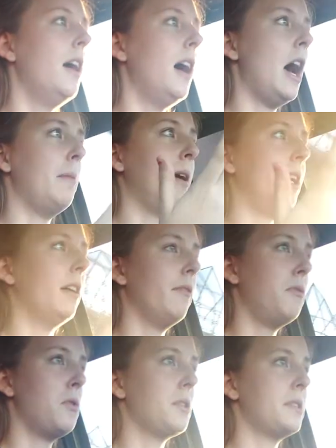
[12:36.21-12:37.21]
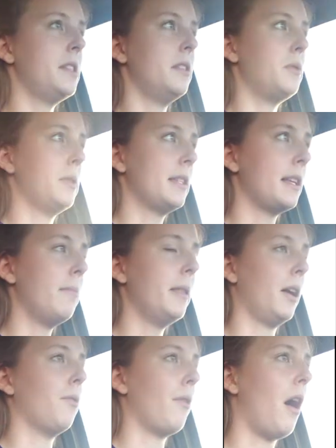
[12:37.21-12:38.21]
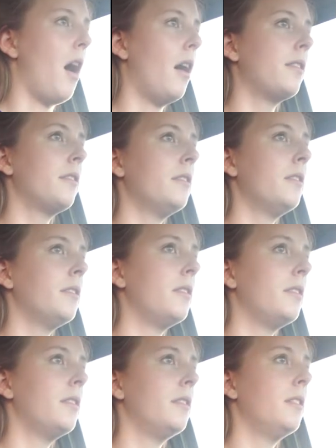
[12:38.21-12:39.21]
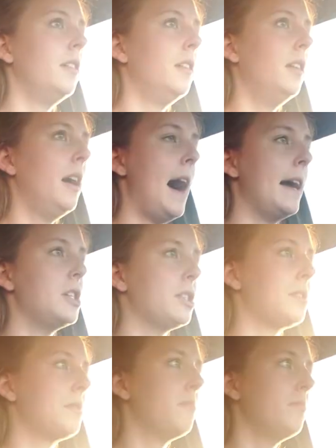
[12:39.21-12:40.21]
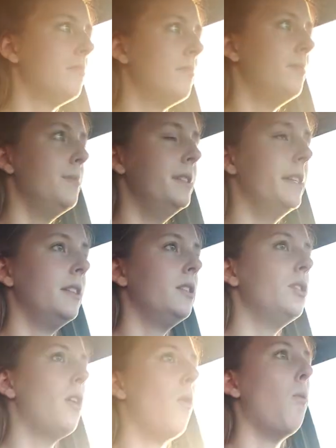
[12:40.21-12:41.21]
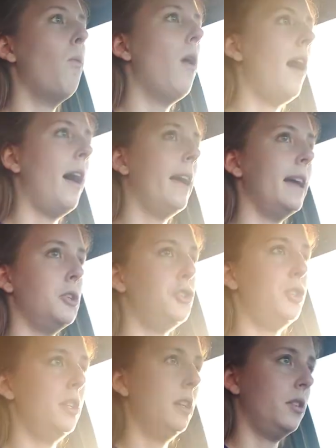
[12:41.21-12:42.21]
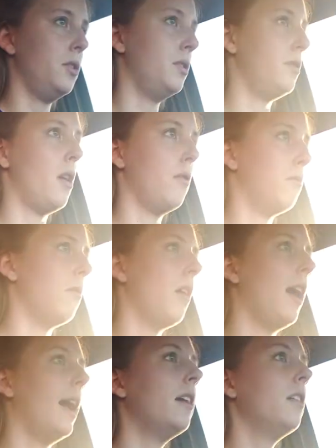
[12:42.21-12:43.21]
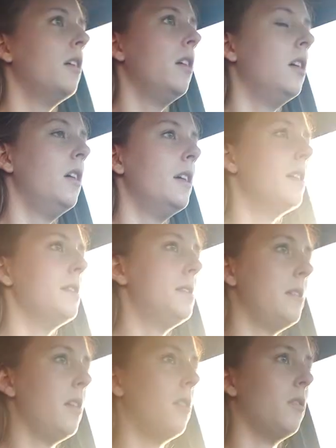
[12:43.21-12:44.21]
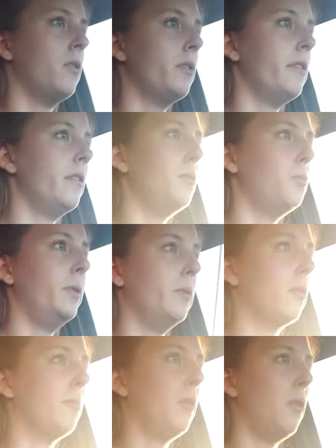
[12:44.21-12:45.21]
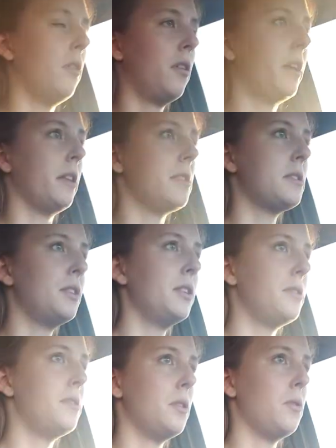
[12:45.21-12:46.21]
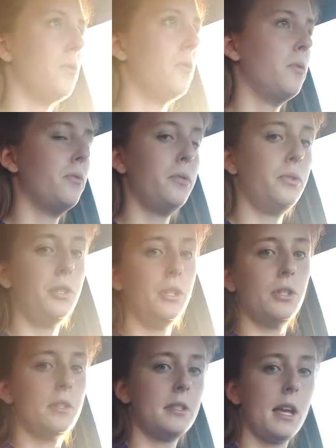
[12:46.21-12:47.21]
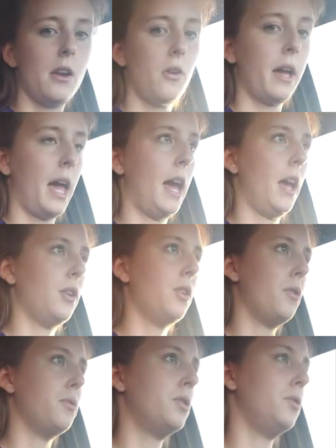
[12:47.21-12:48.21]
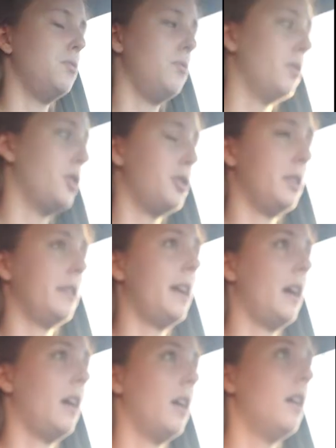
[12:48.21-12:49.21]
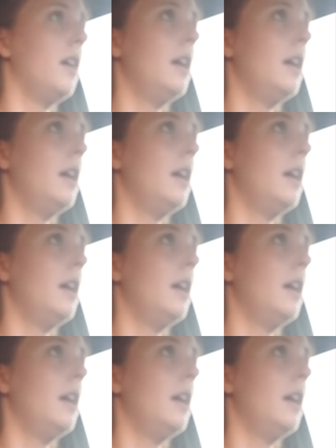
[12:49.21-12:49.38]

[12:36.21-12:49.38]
I mean, of course there was something wrong. I just didn't know what, and she didn't know what. So we were both concerned, so she just said, okay, go to urgent care